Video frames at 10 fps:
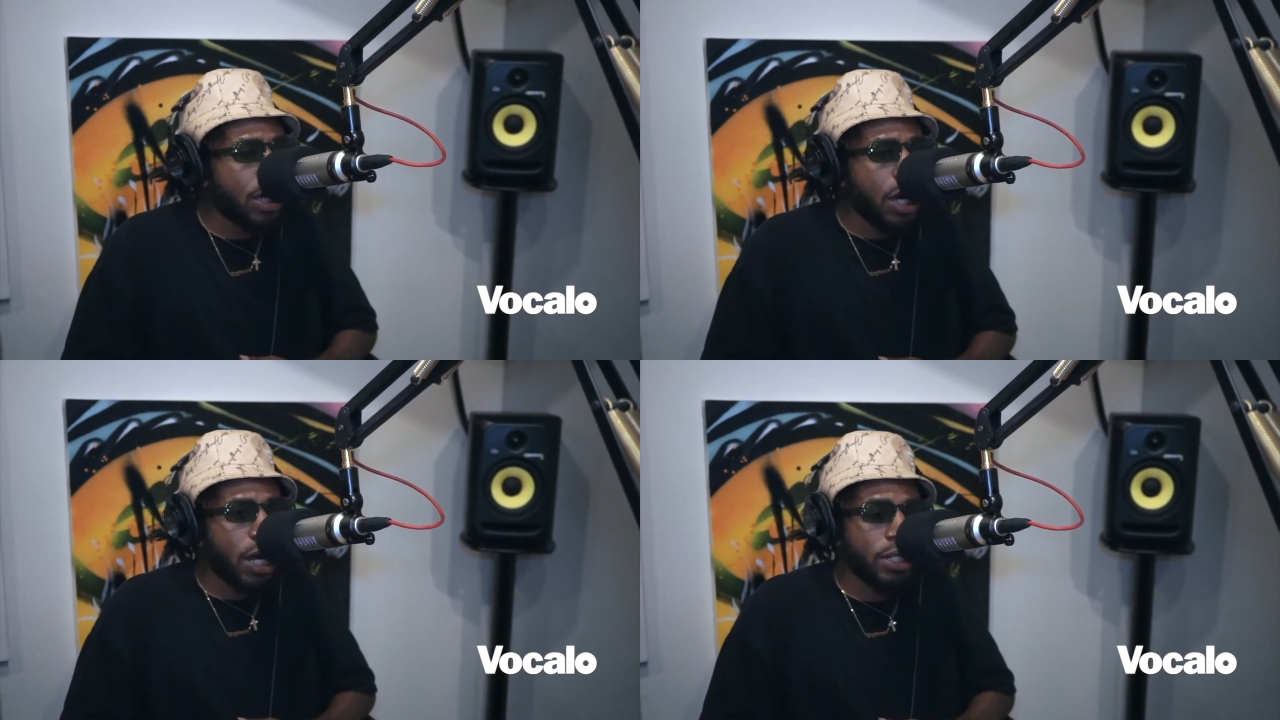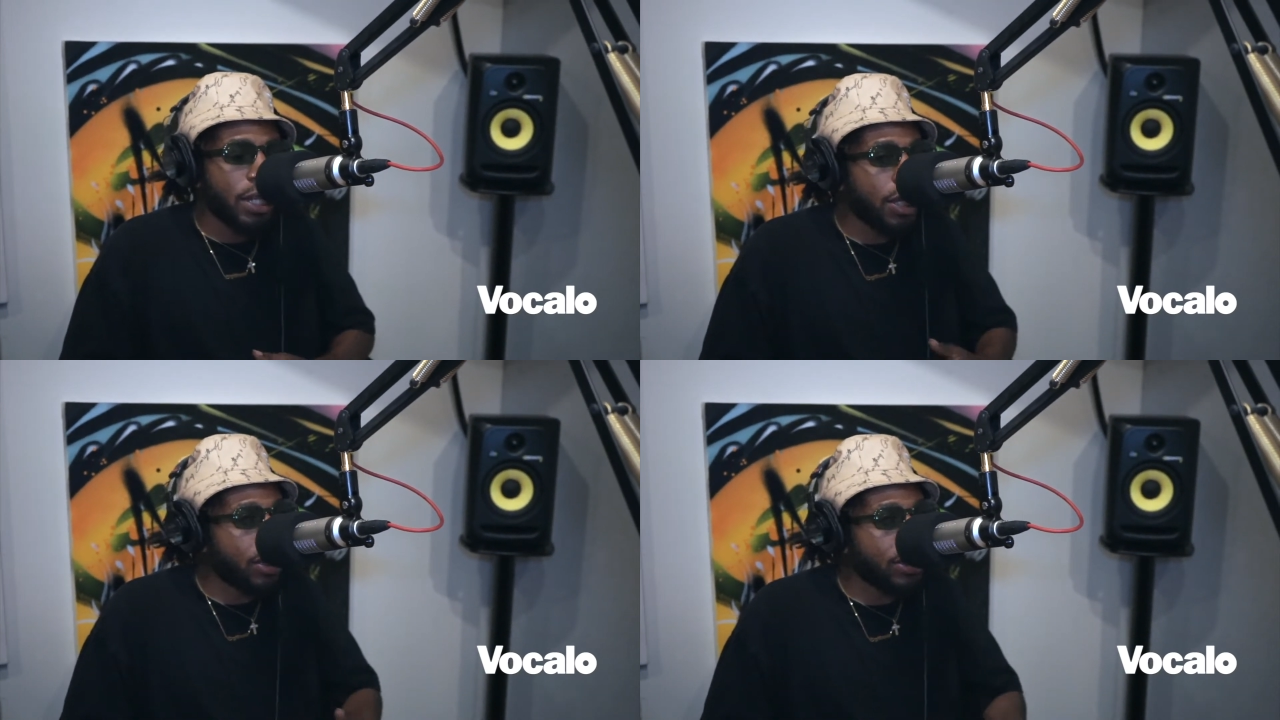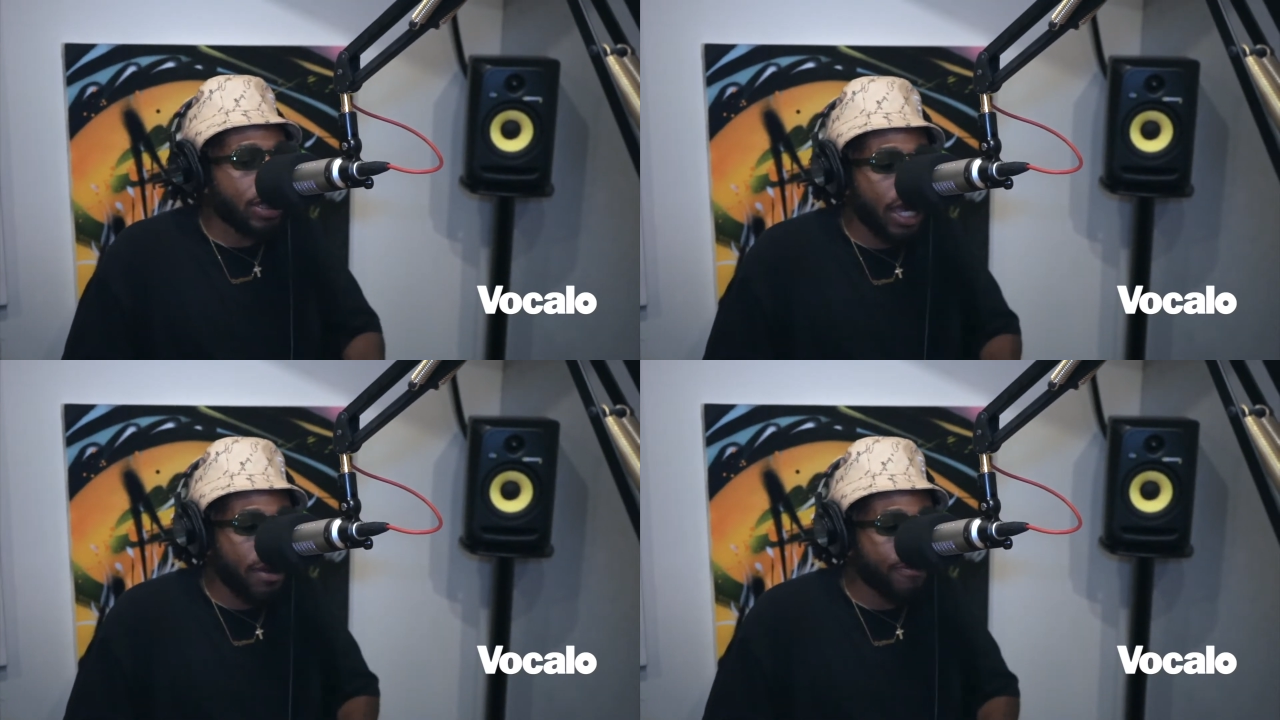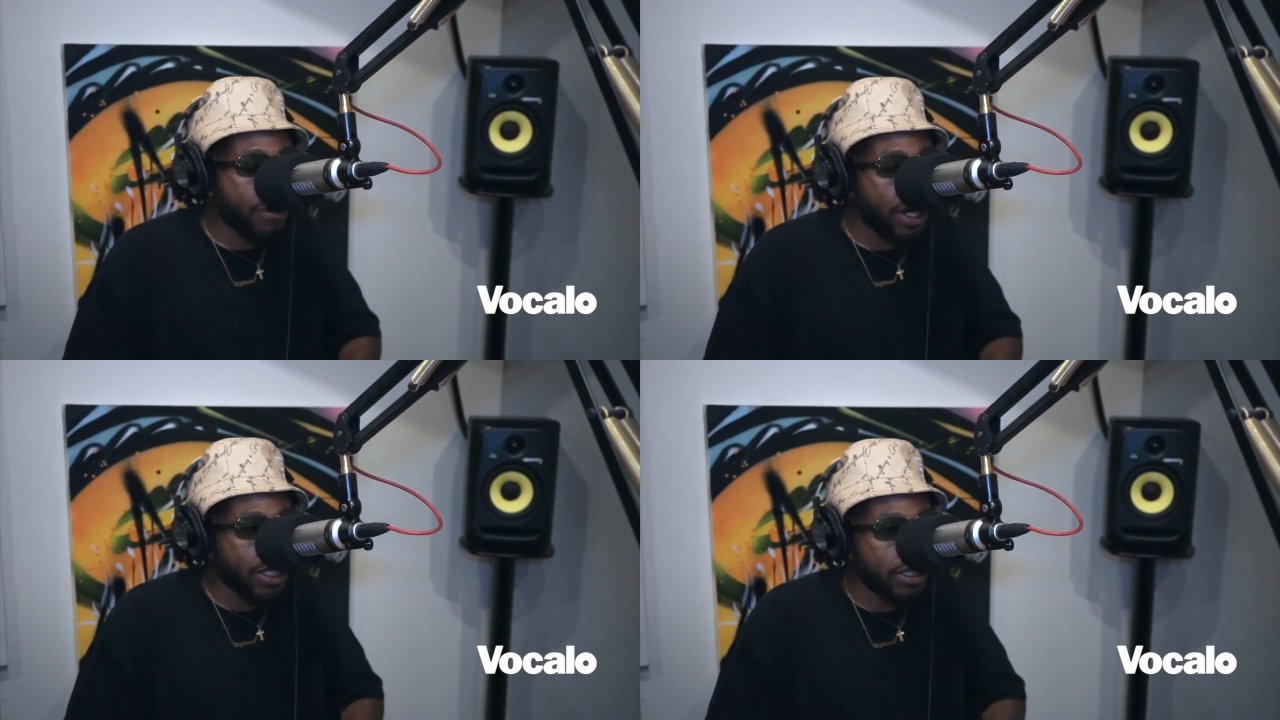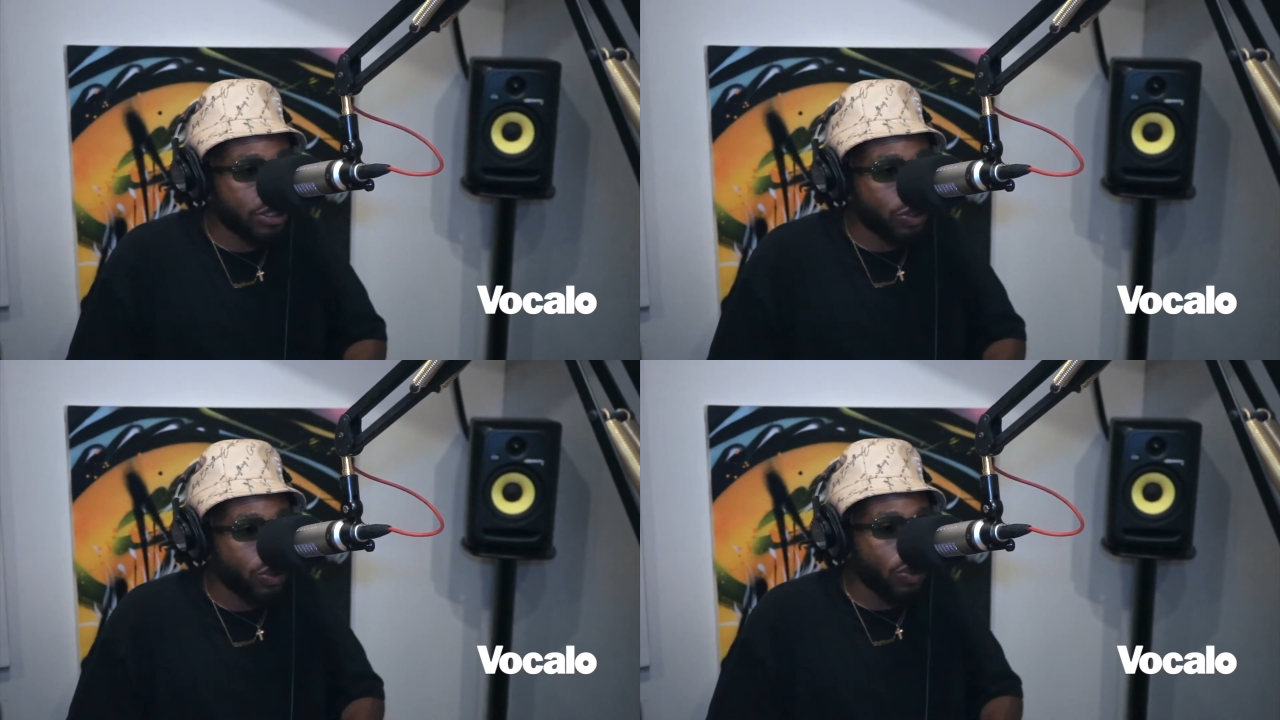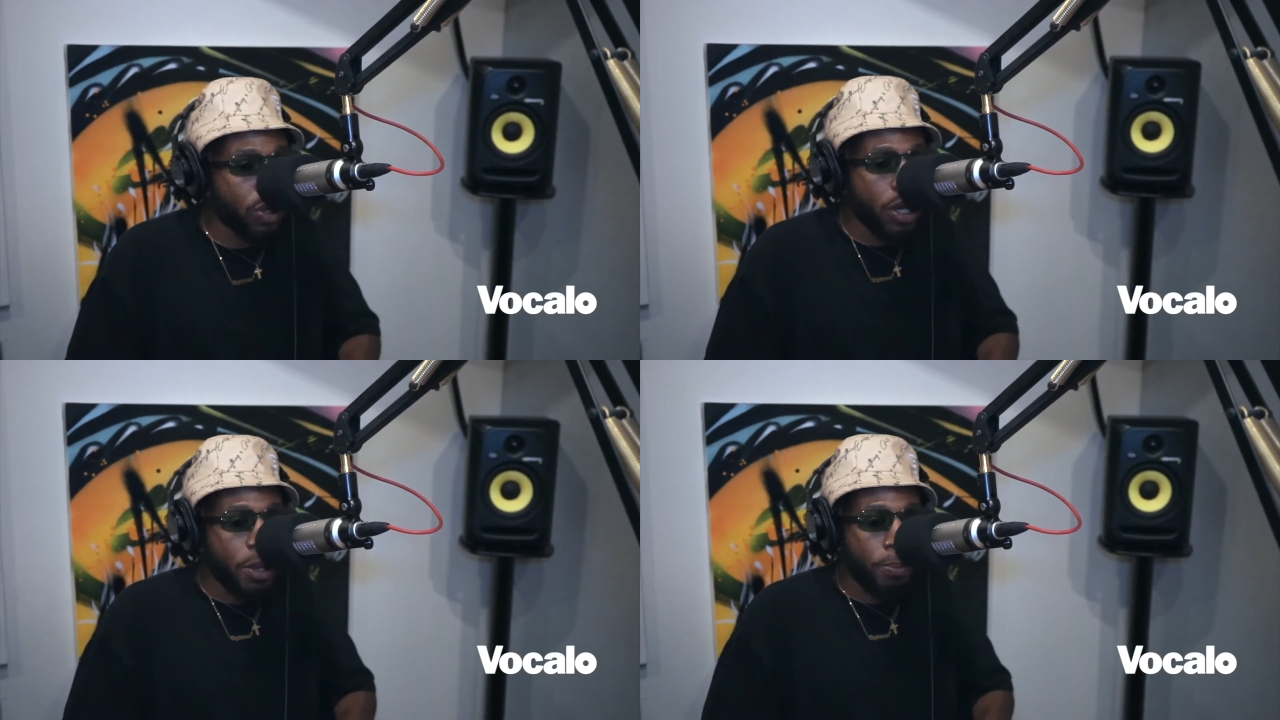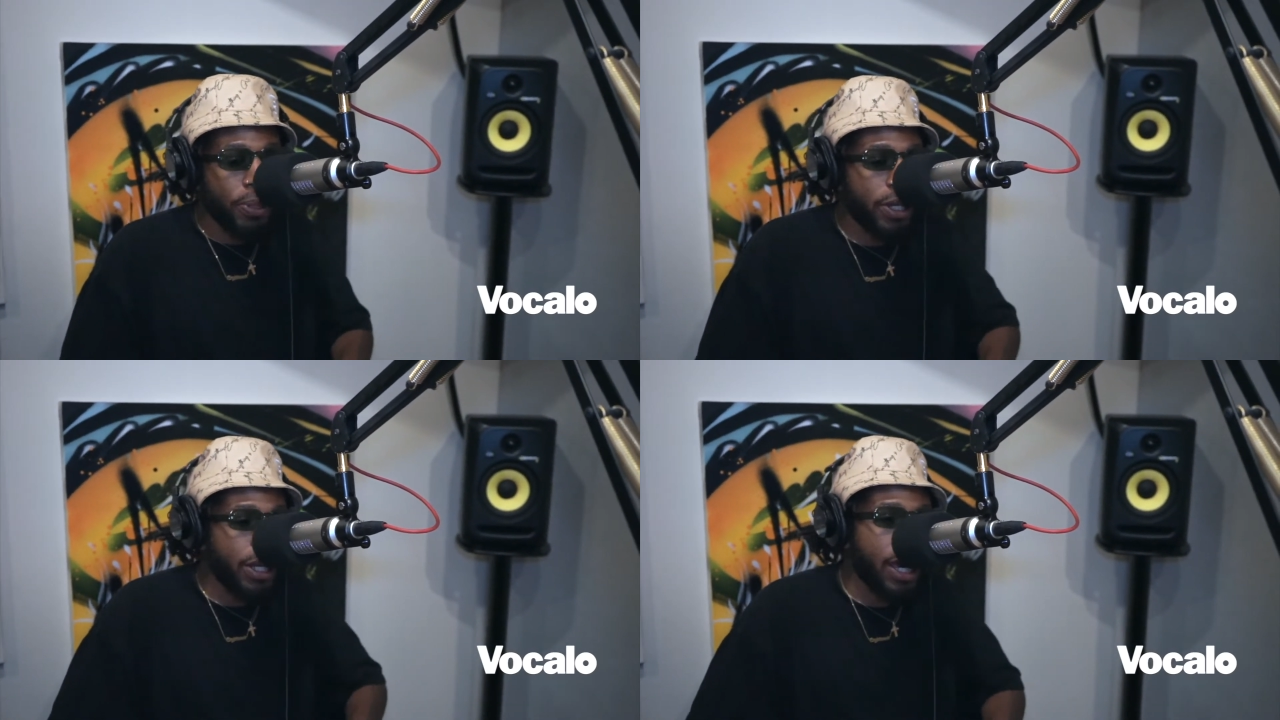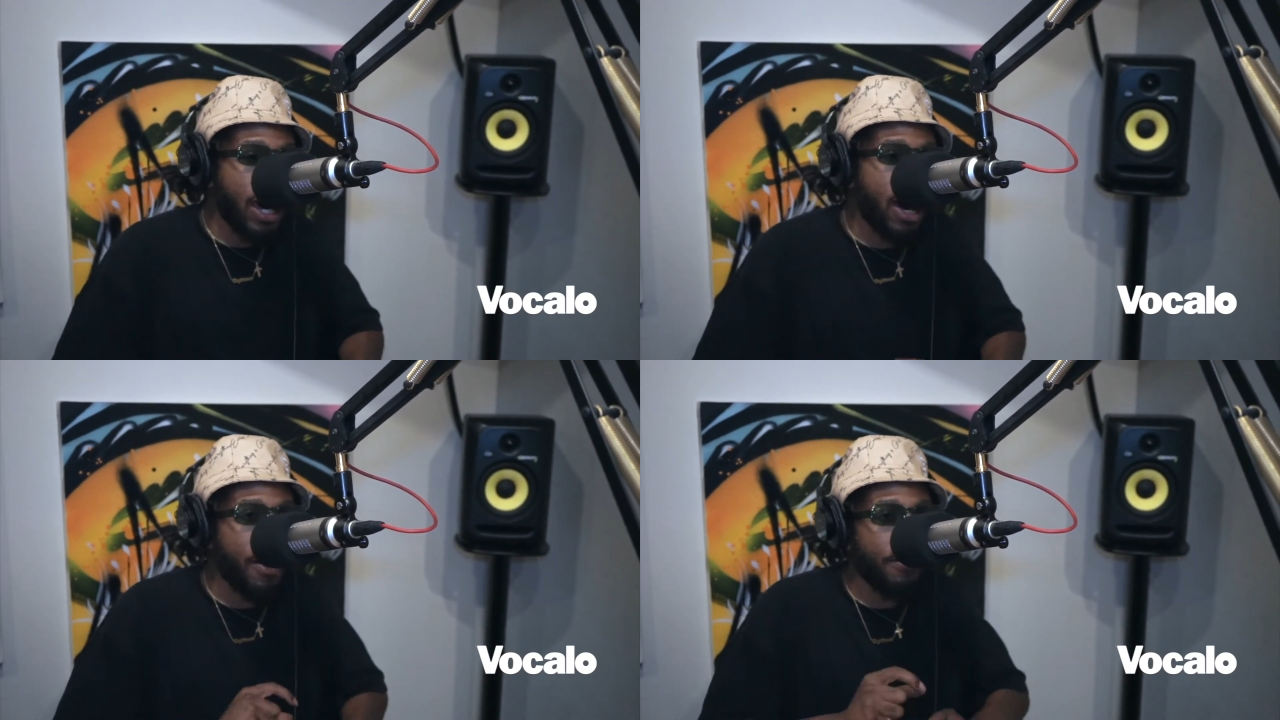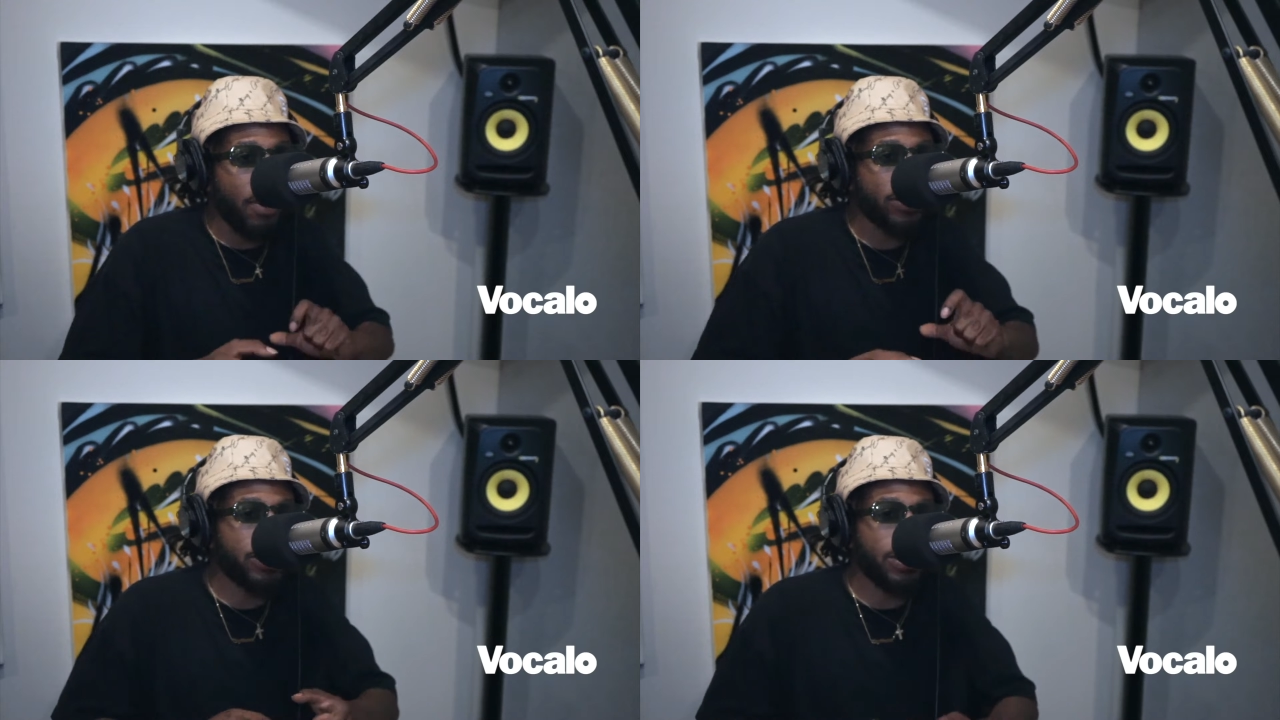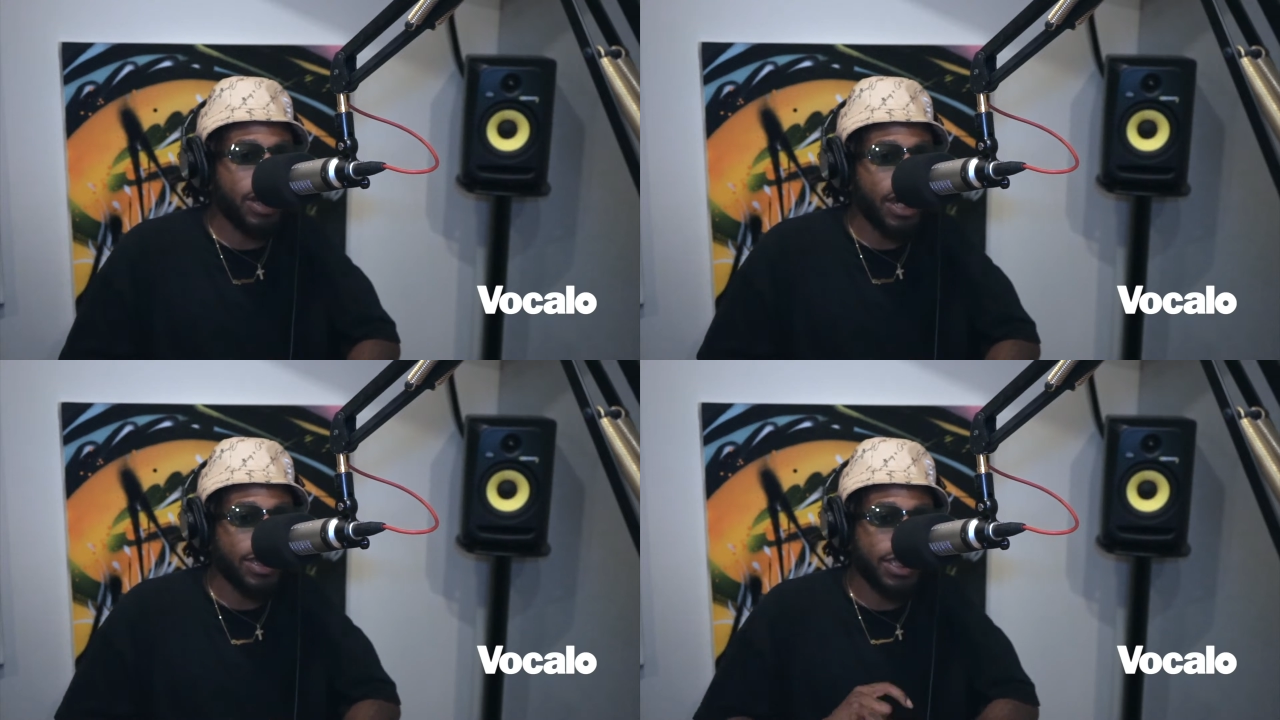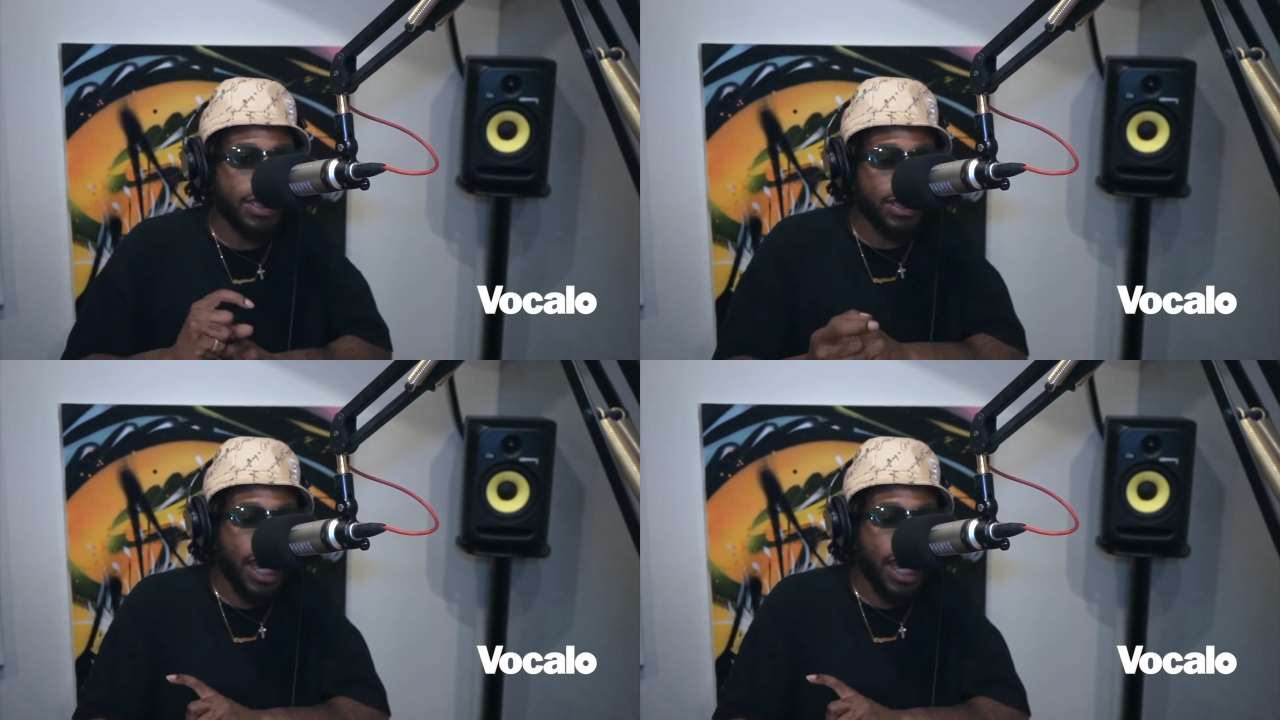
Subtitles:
another time for us to put our merchandise into